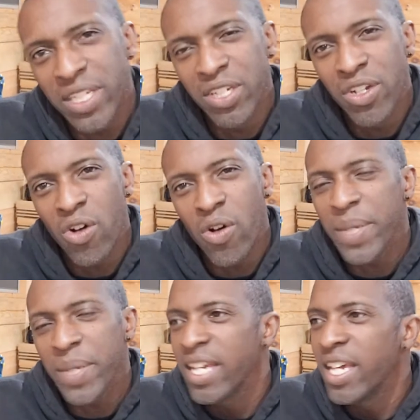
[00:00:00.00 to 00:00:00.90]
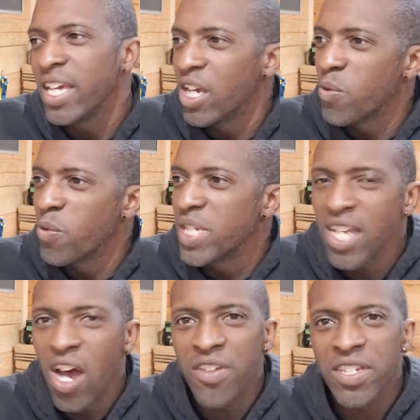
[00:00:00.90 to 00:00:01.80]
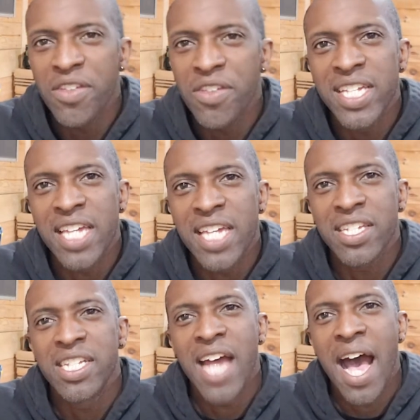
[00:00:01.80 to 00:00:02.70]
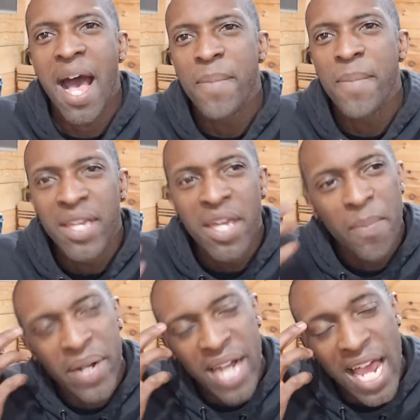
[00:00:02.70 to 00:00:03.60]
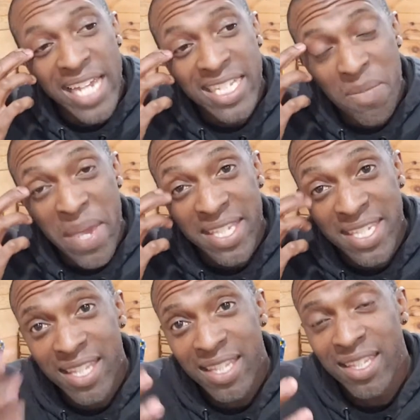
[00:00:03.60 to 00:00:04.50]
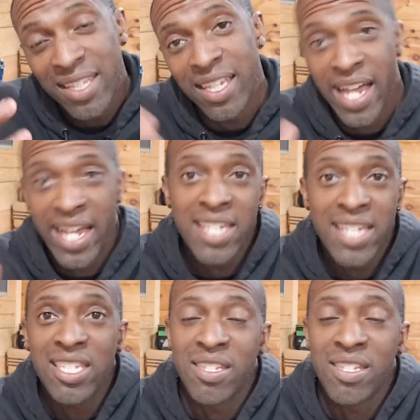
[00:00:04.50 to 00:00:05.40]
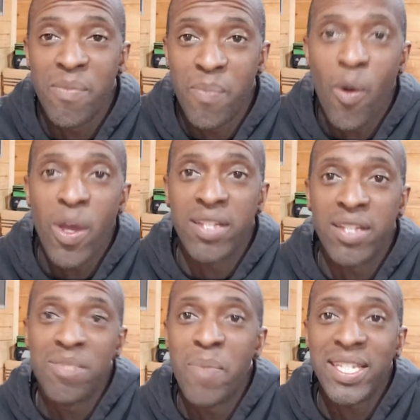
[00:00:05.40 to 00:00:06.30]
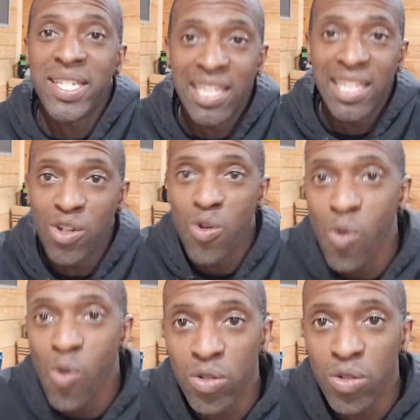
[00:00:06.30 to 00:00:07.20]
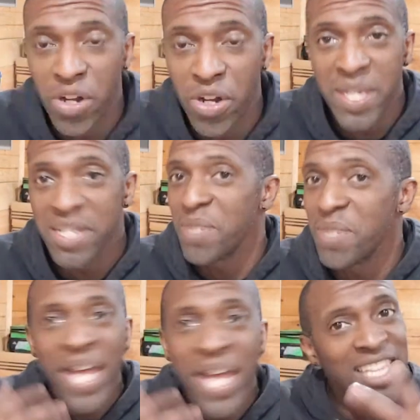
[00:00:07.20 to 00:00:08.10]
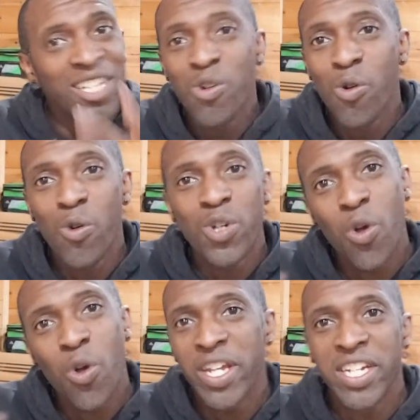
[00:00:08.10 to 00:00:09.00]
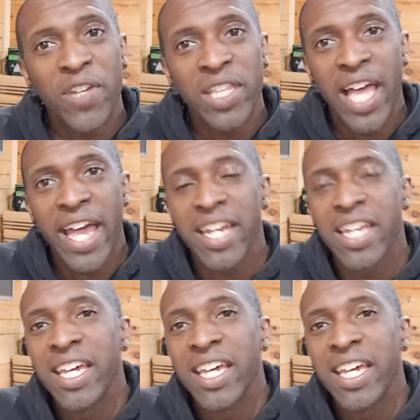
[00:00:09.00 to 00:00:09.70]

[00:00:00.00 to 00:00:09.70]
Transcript: You know, I mean, we see all the other things as a job, but I like to make tinting, I guess this point, just make tint look cool. You know what I mean? Just make it look cool, show it in a different light.